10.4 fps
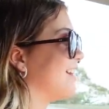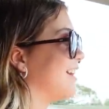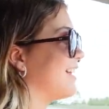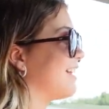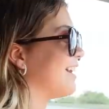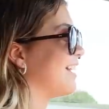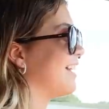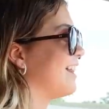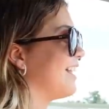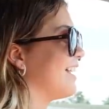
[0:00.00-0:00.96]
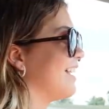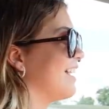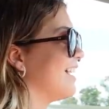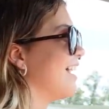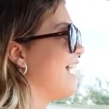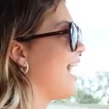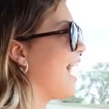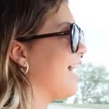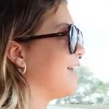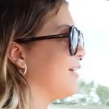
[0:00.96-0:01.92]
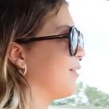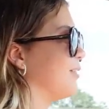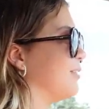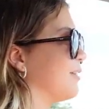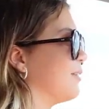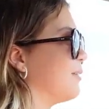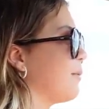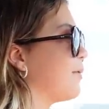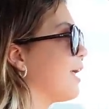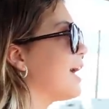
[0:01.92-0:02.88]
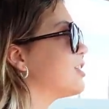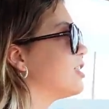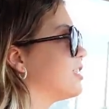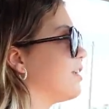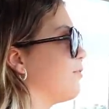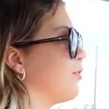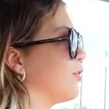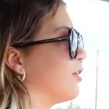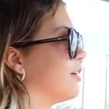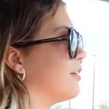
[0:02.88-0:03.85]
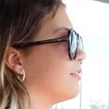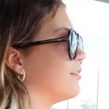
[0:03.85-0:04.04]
I don't believe you. I know you don't. But I actually didn't feel good.